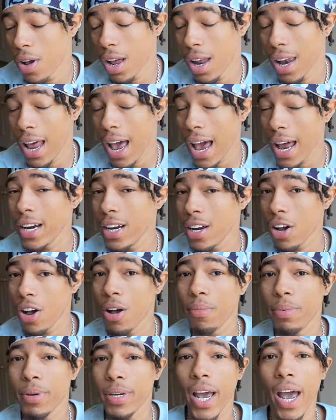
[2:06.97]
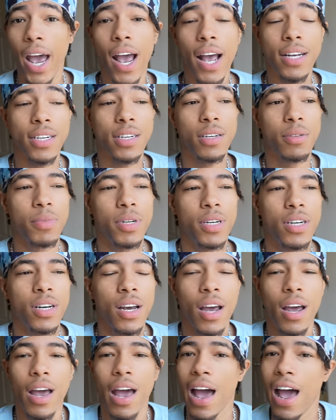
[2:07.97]
A lot of y'all be asking me
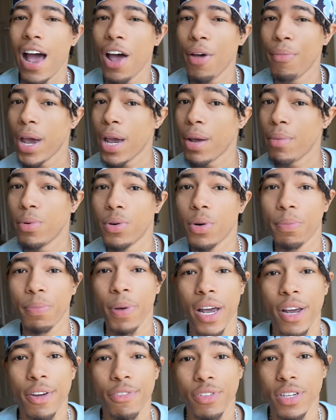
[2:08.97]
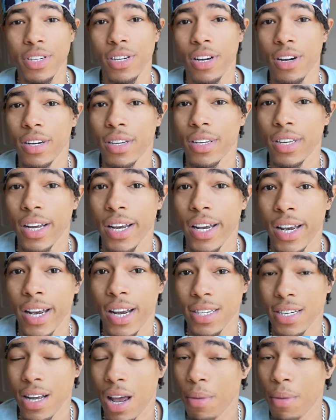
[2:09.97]
how I'm able to pay for certain things,